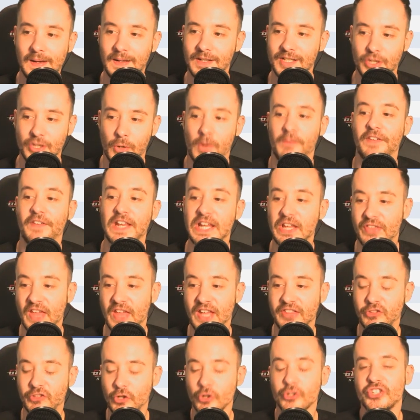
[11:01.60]
So I think
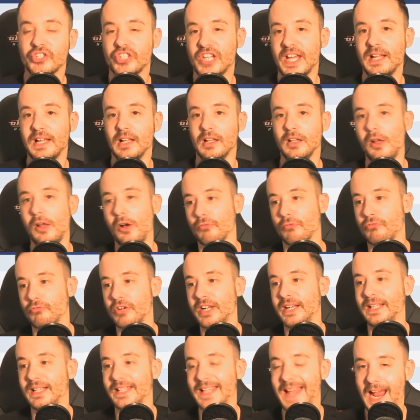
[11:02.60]
that does say a lot,
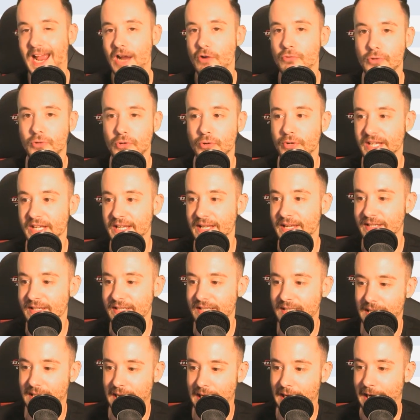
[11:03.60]
really, how good he
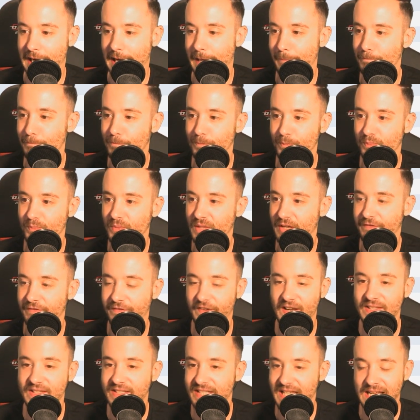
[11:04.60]
is.
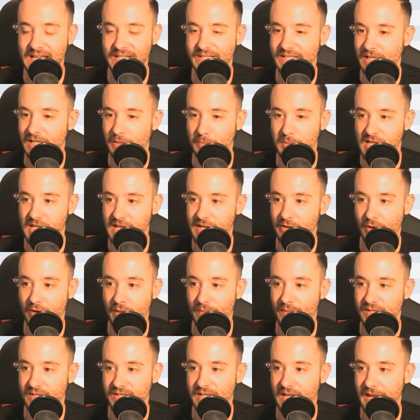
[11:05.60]
Fantastic player
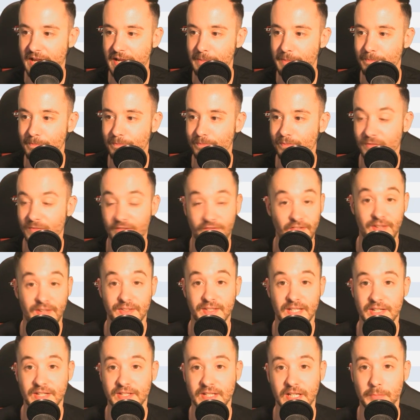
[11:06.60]
on this game,
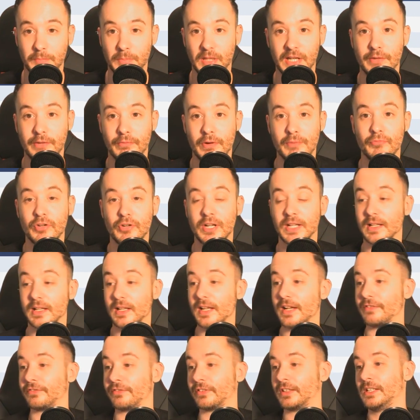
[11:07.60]
fantastic player in real
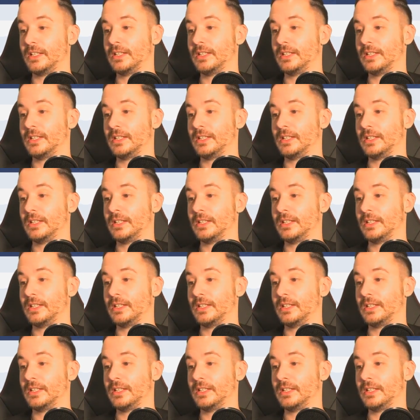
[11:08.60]
life.